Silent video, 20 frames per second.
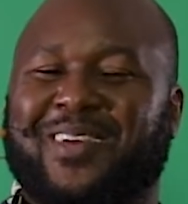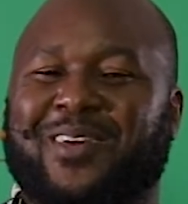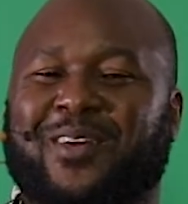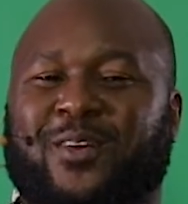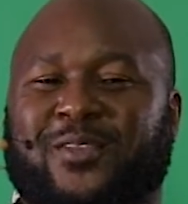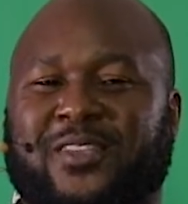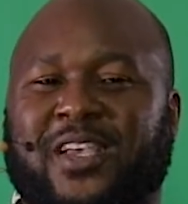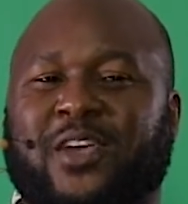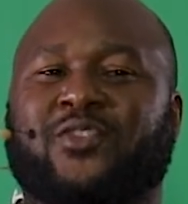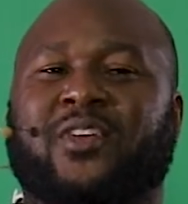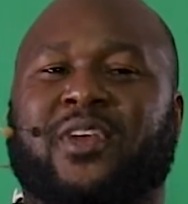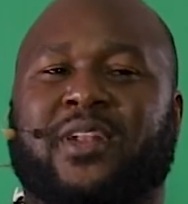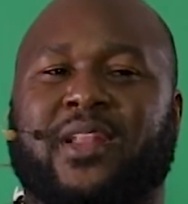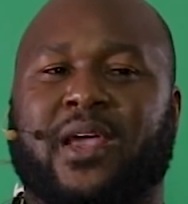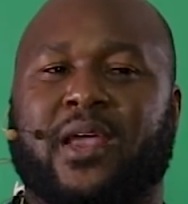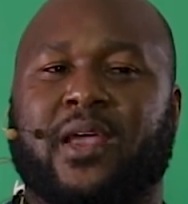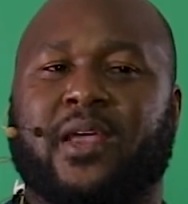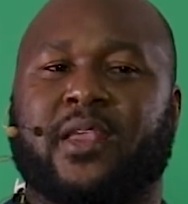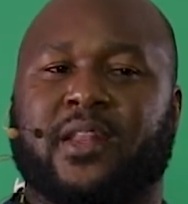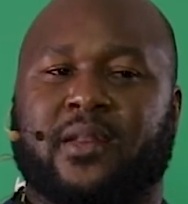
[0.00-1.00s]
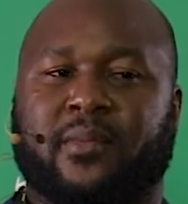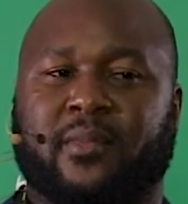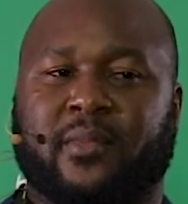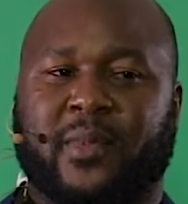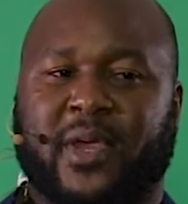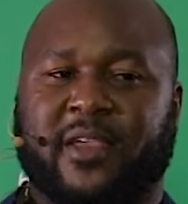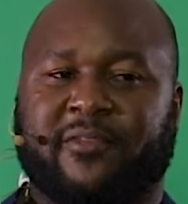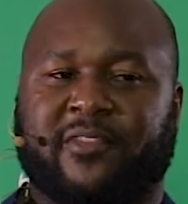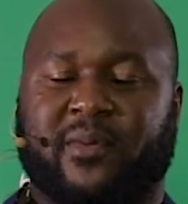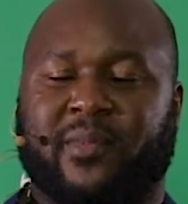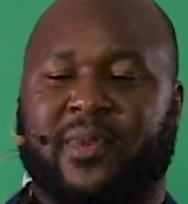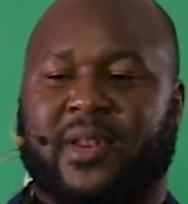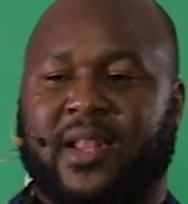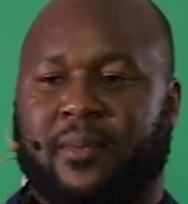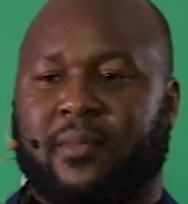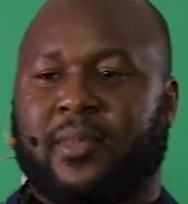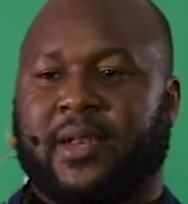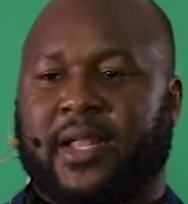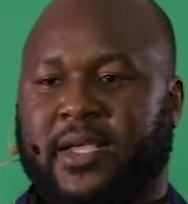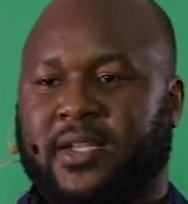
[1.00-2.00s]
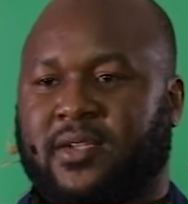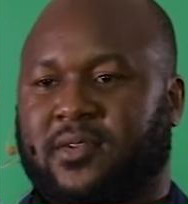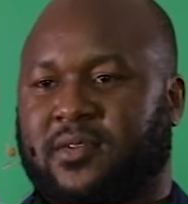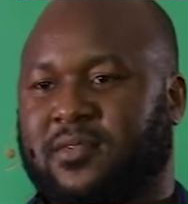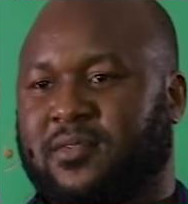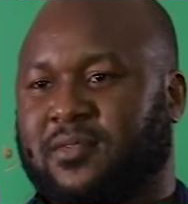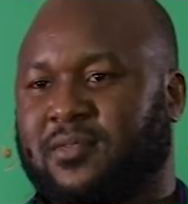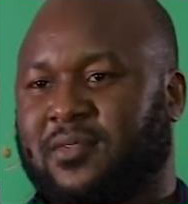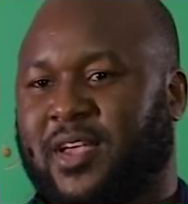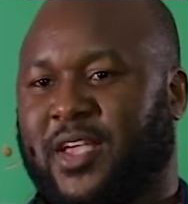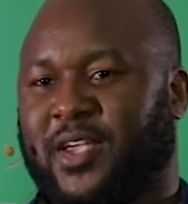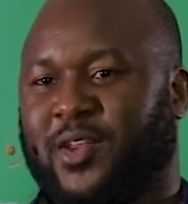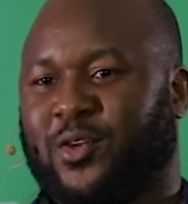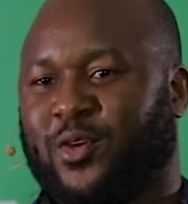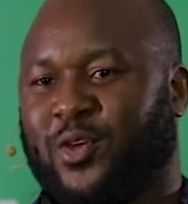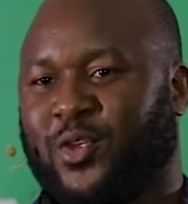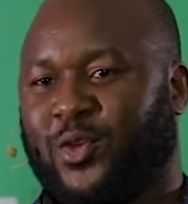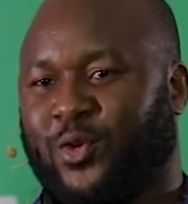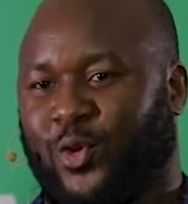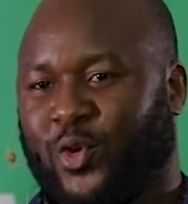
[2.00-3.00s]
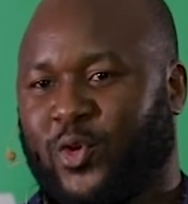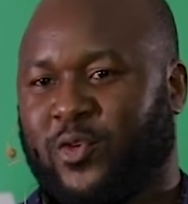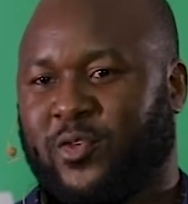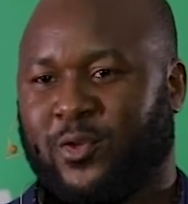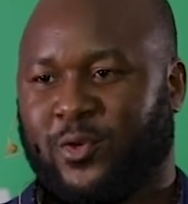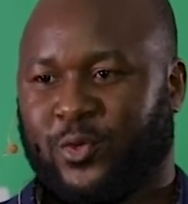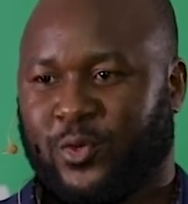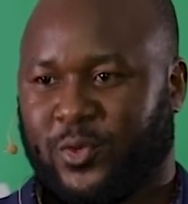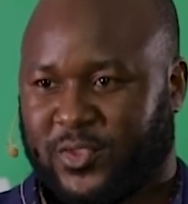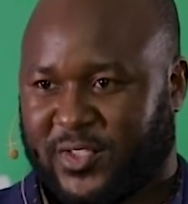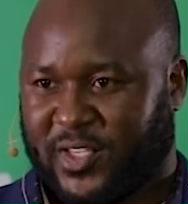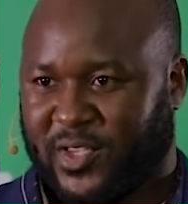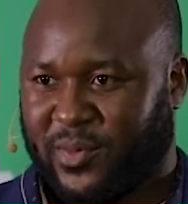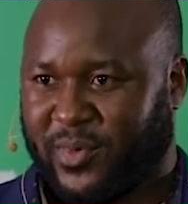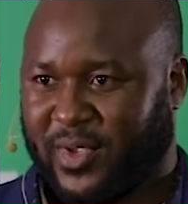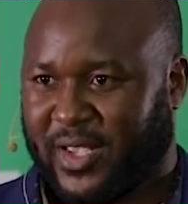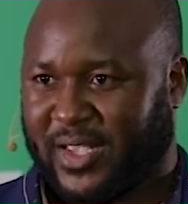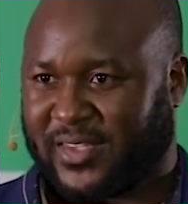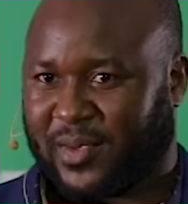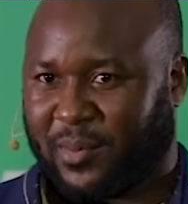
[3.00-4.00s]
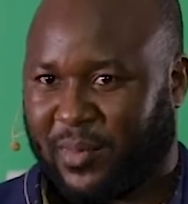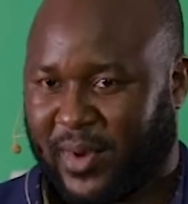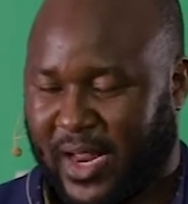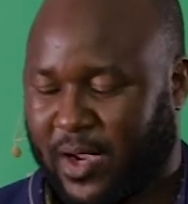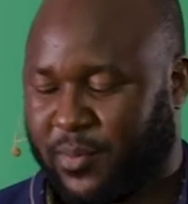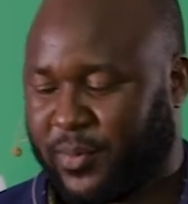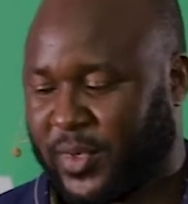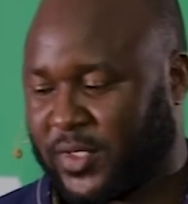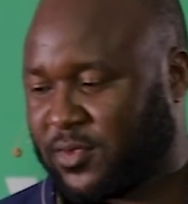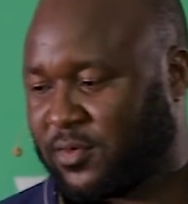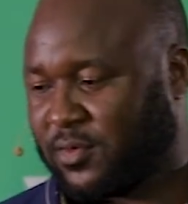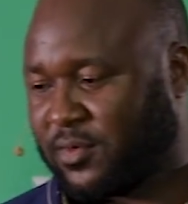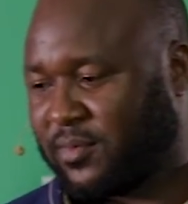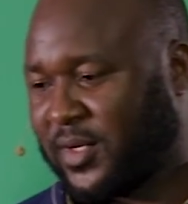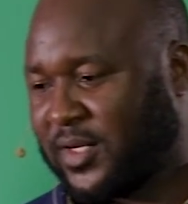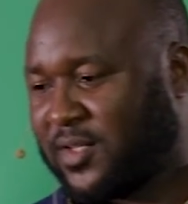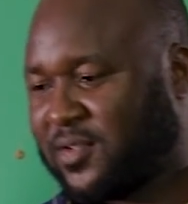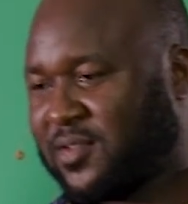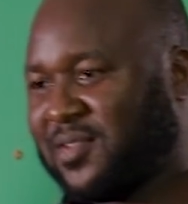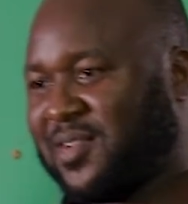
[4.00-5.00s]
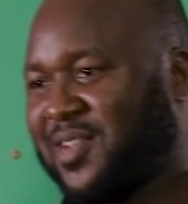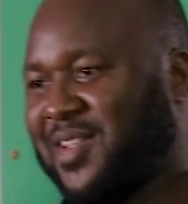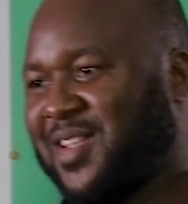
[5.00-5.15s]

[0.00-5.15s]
Because actually, in my family, I'm light. I know you see me as a black person, but